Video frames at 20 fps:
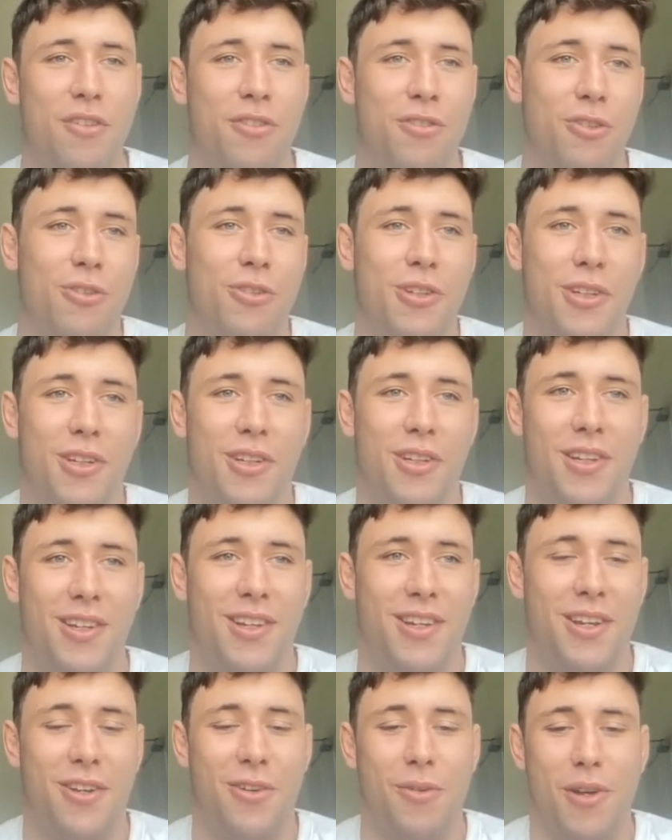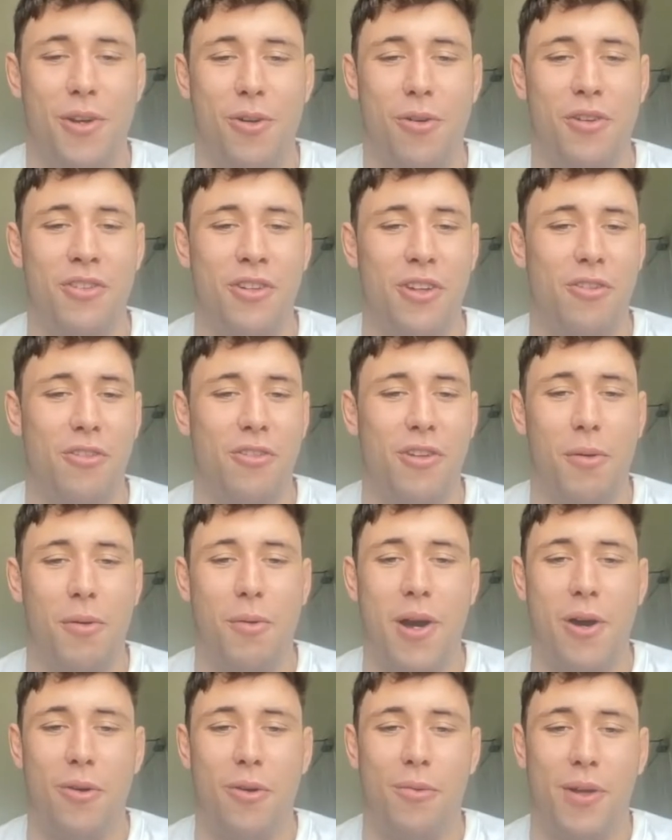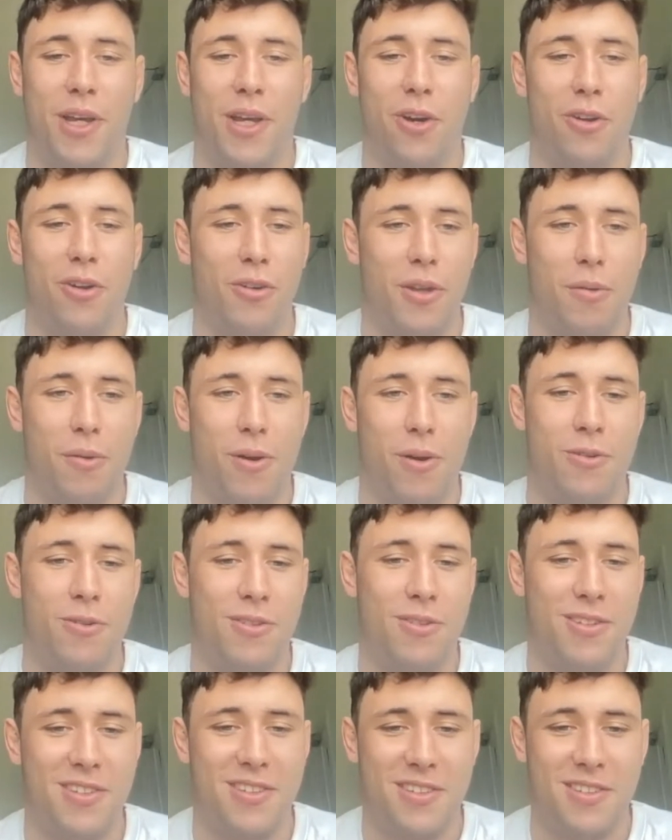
So, you know, we know each other really well and we get on really well.